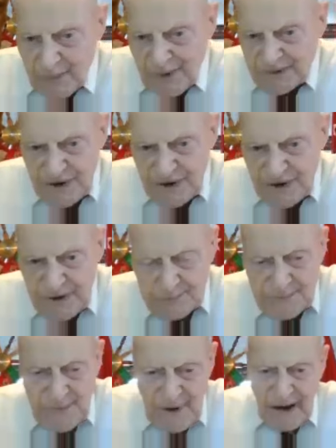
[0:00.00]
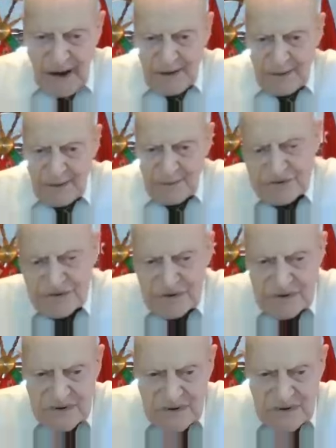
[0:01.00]
But I was
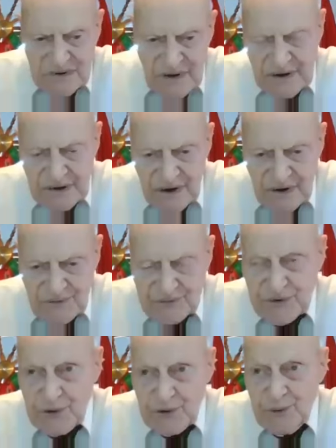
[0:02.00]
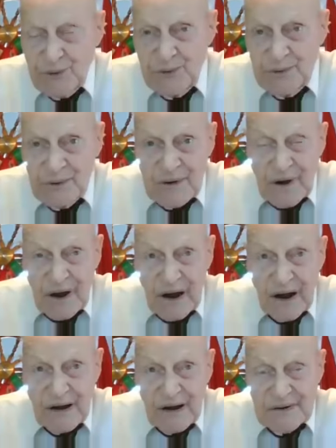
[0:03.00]
lucky enough to
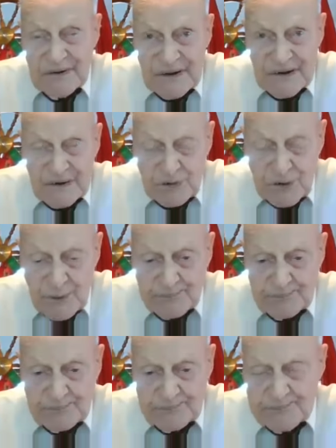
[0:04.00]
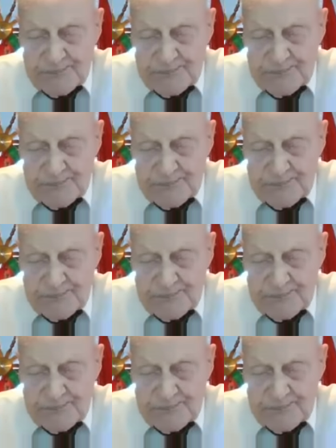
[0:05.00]
get a trip